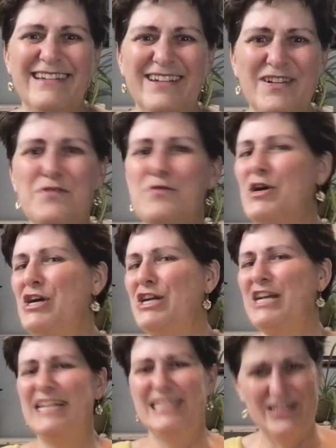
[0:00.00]
we're going
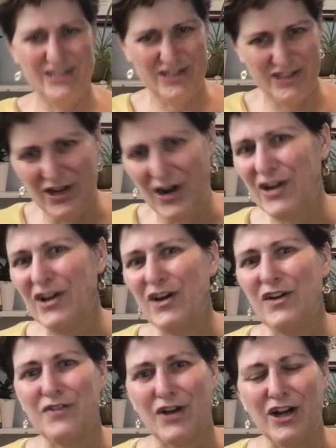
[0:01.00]
to start
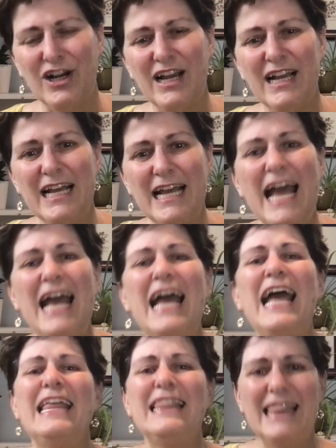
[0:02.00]
over,
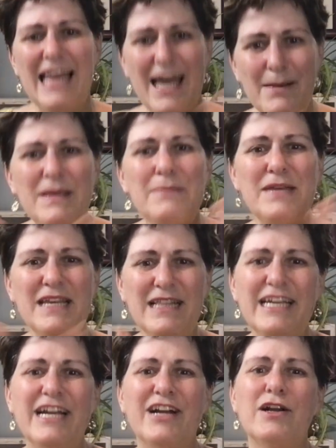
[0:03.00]
and let me be
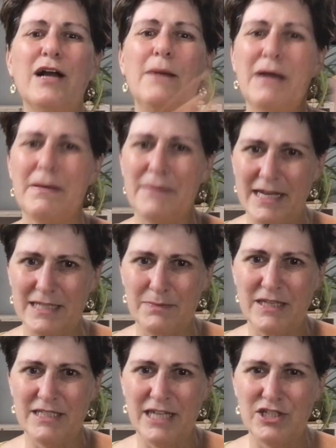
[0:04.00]
clear about my
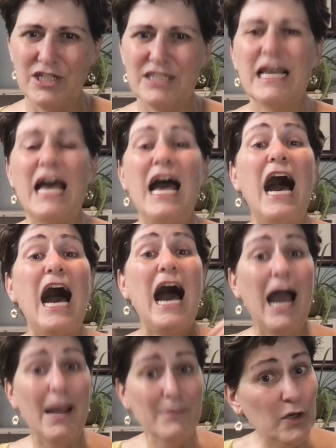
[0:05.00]
expectations.
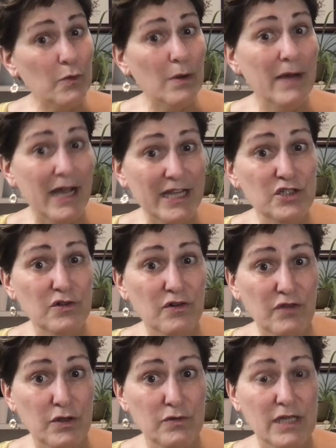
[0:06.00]
I'm going to remind you a
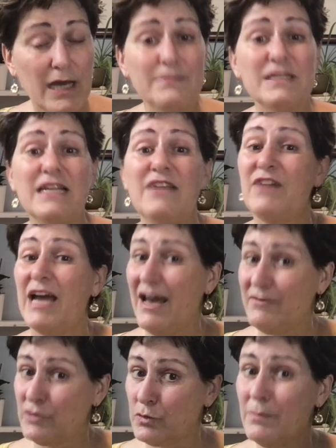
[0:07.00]
few times. And if I
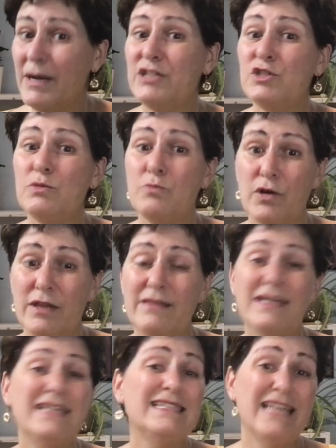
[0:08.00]
have to remind you more
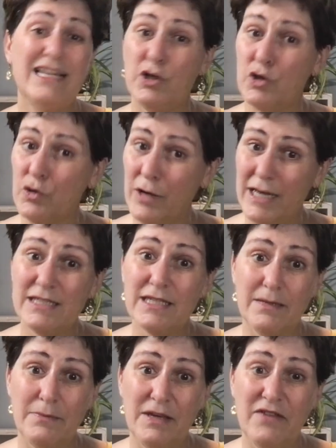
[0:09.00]
than this, then your grade's
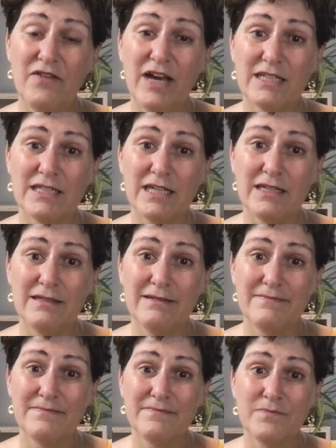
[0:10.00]
going to be affected,
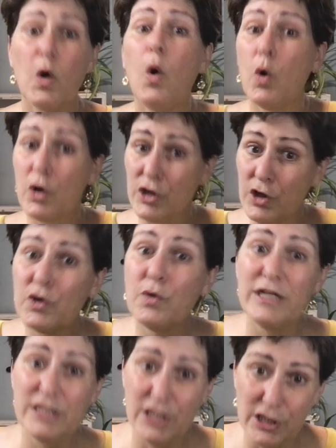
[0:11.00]
or you're
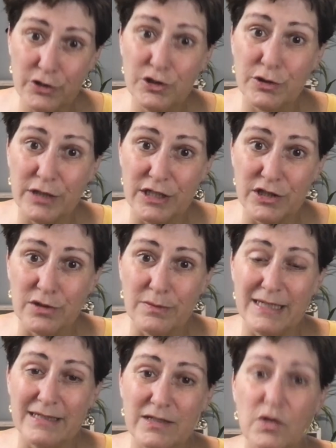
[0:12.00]
going to lose your
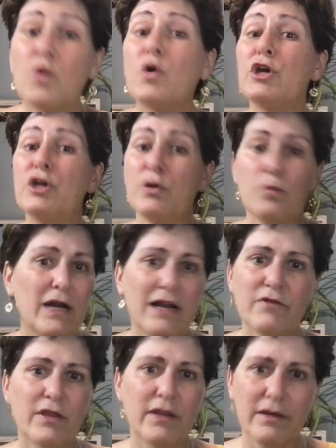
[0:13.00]
instrument, or
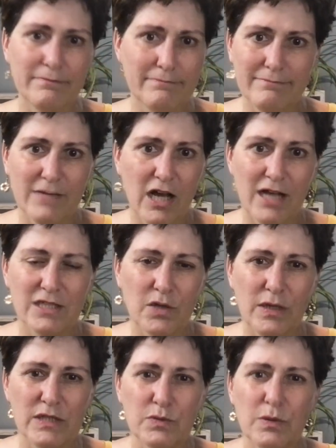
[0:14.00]
whatever the
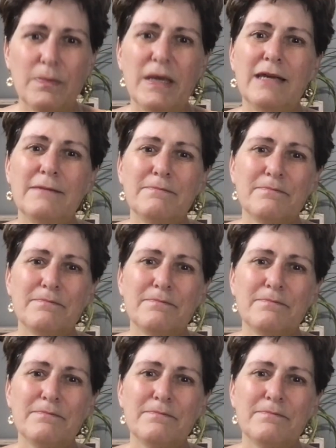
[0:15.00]
consequence would be.